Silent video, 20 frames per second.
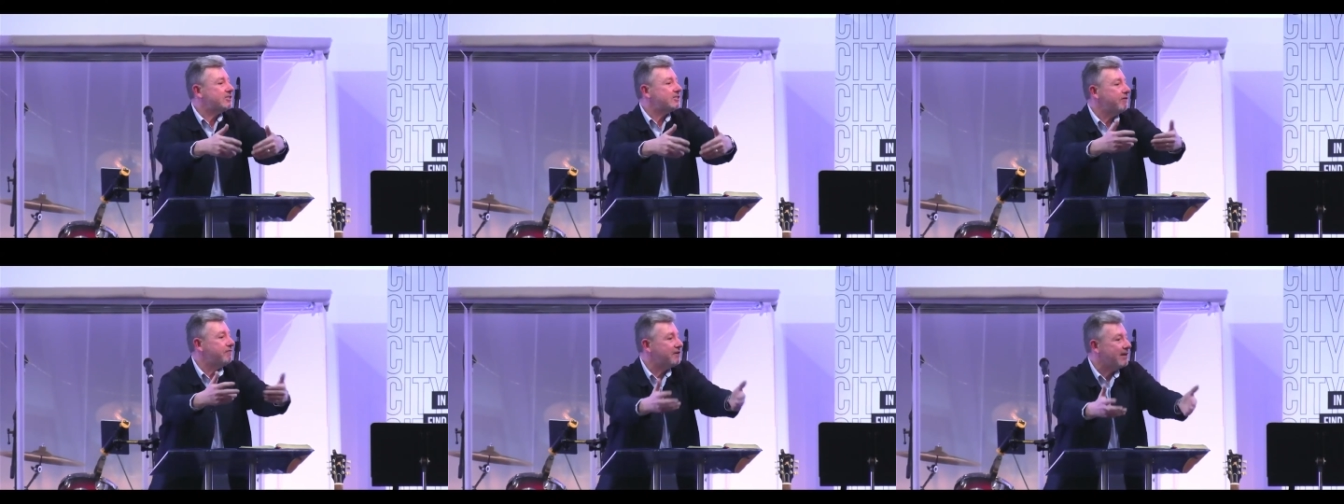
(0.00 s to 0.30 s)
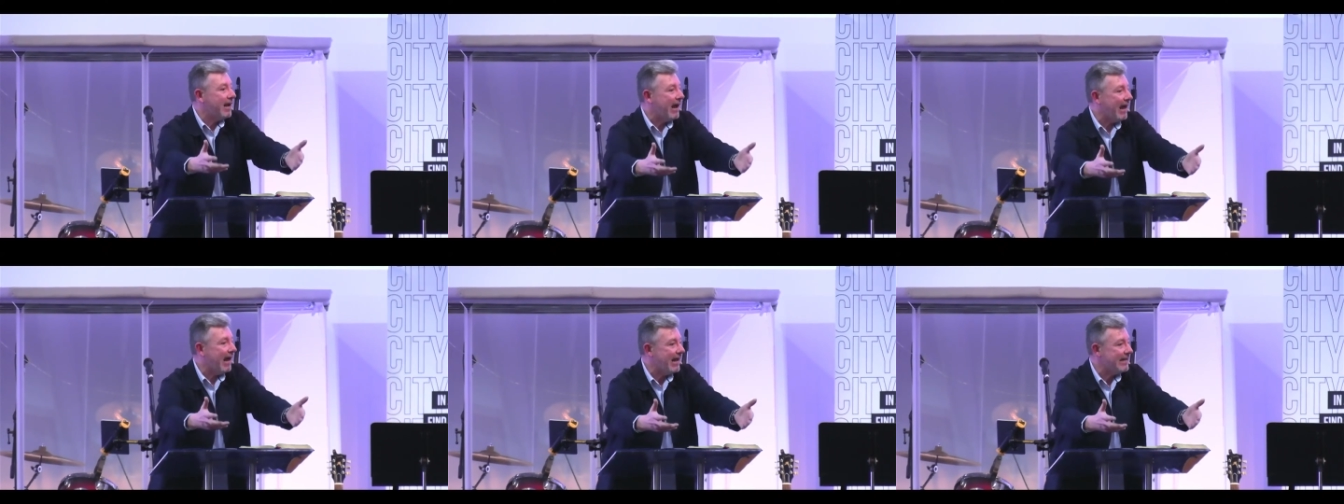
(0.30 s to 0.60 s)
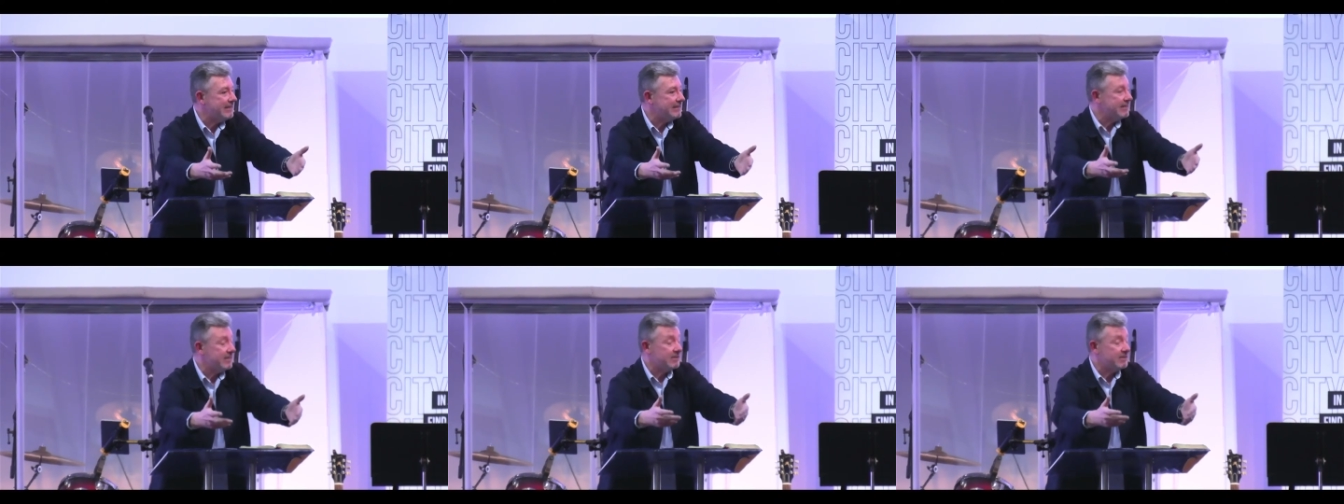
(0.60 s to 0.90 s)
of
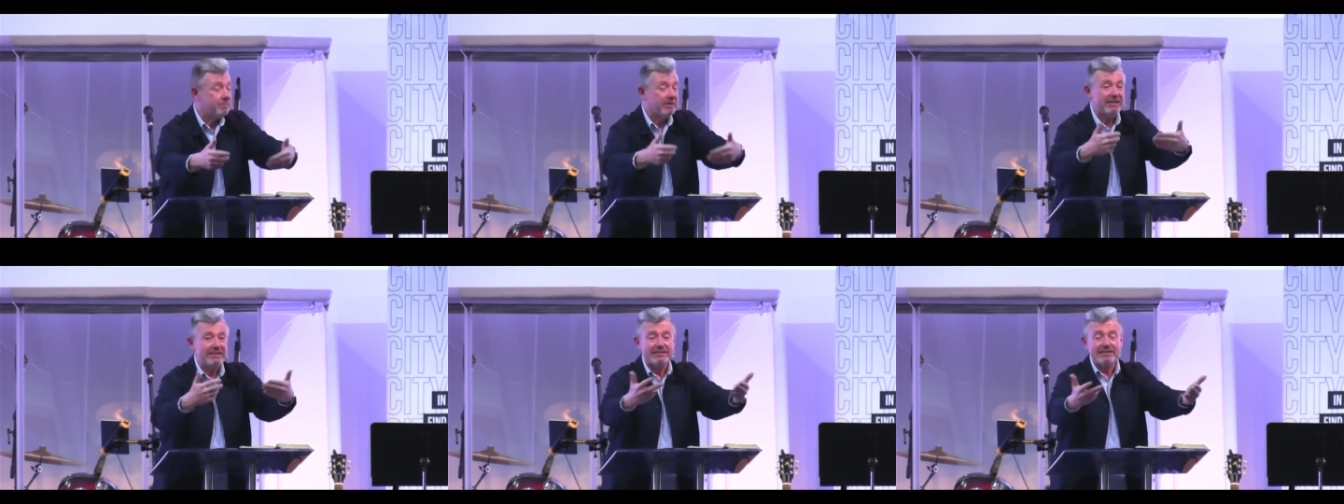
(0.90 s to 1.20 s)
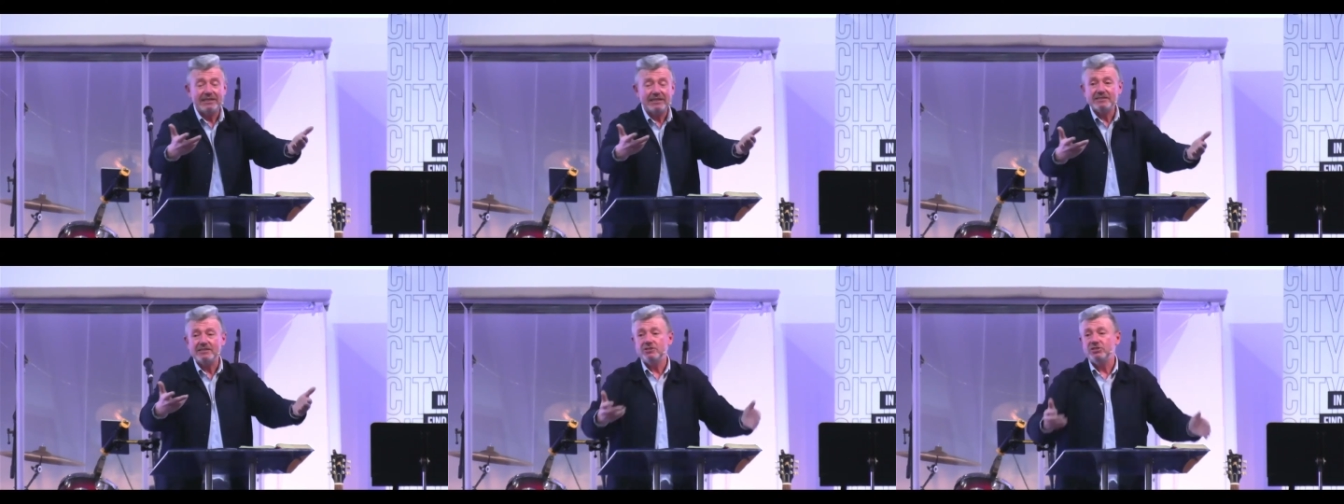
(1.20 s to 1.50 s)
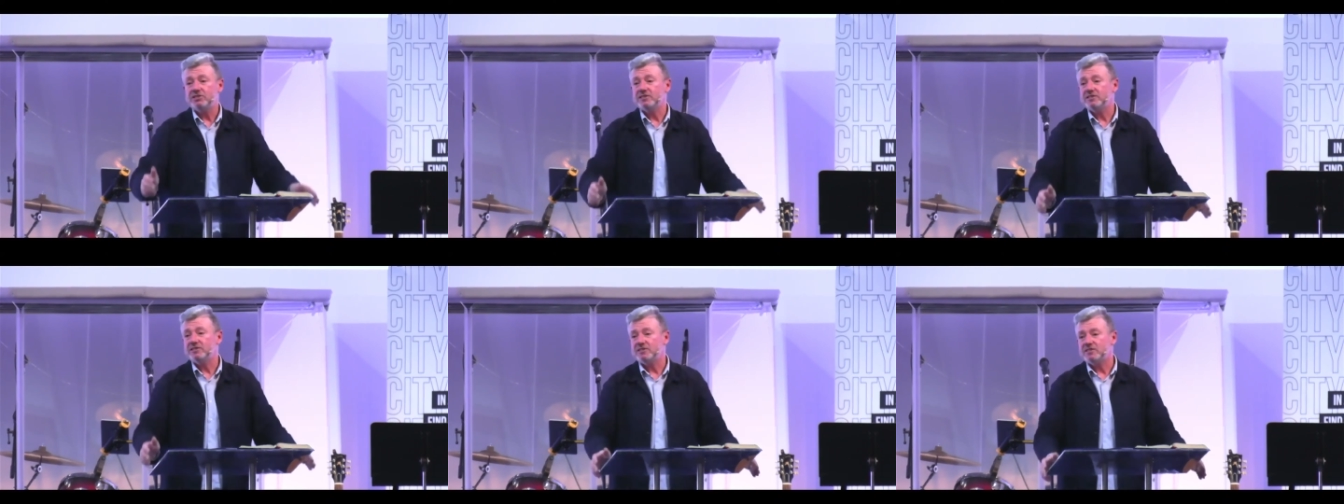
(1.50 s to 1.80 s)
kindness, but it doesn't
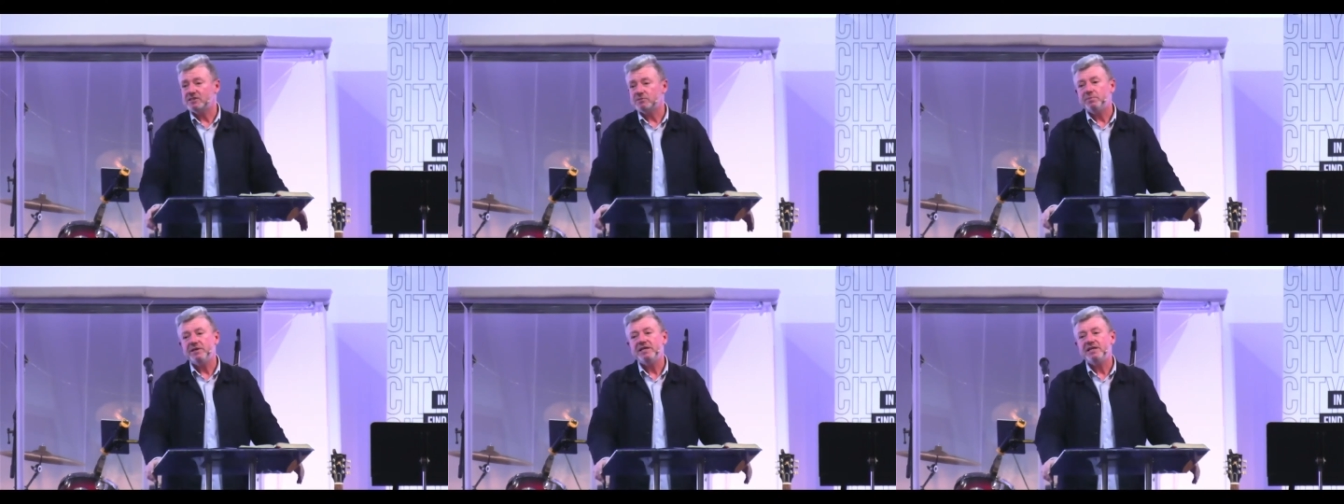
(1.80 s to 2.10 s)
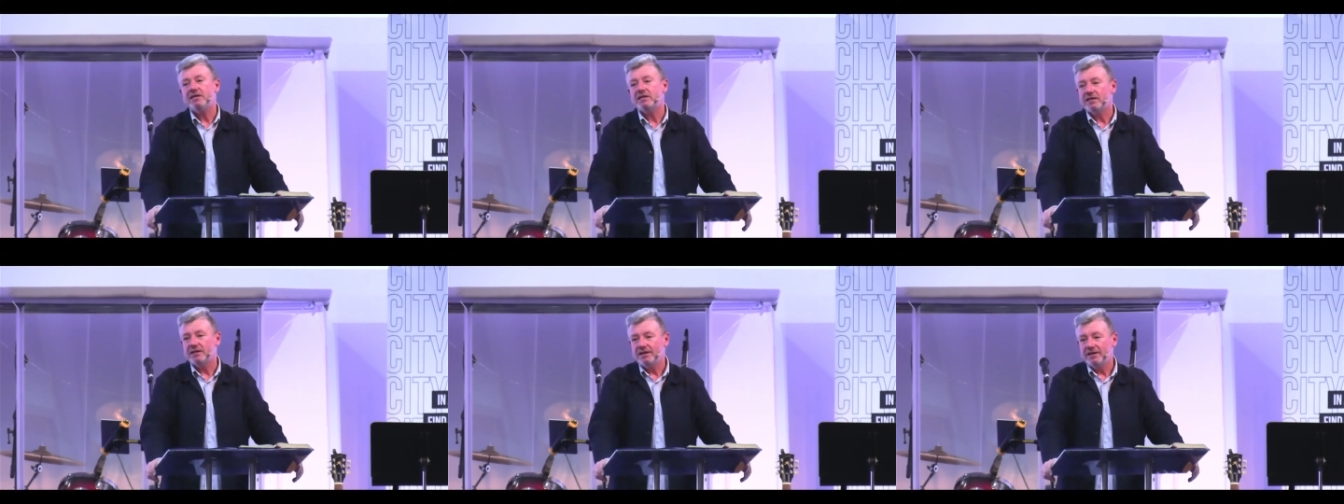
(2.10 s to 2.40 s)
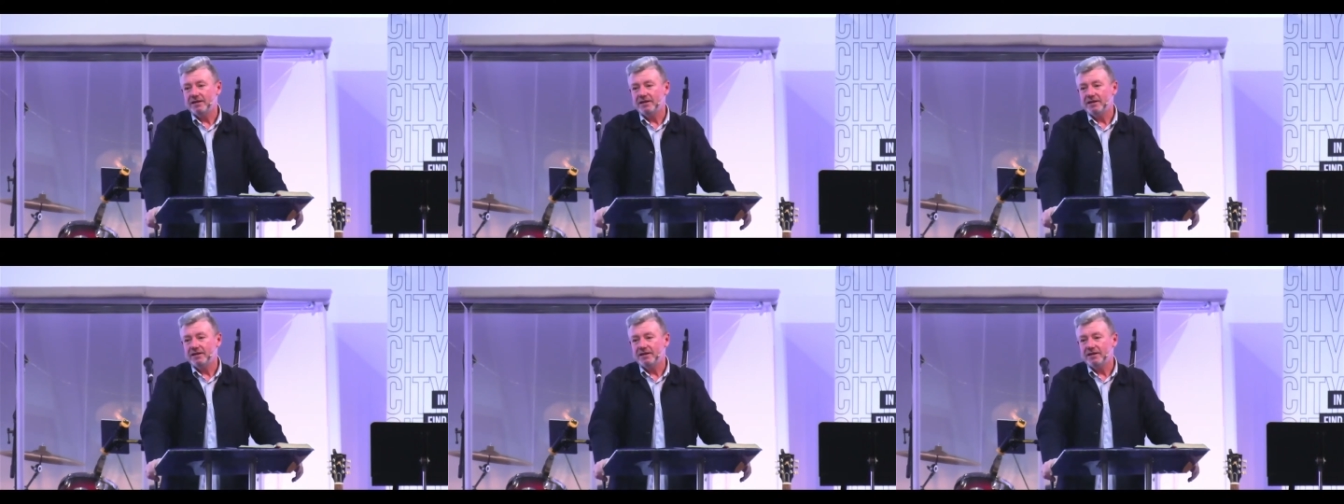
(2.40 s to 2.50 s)
just speak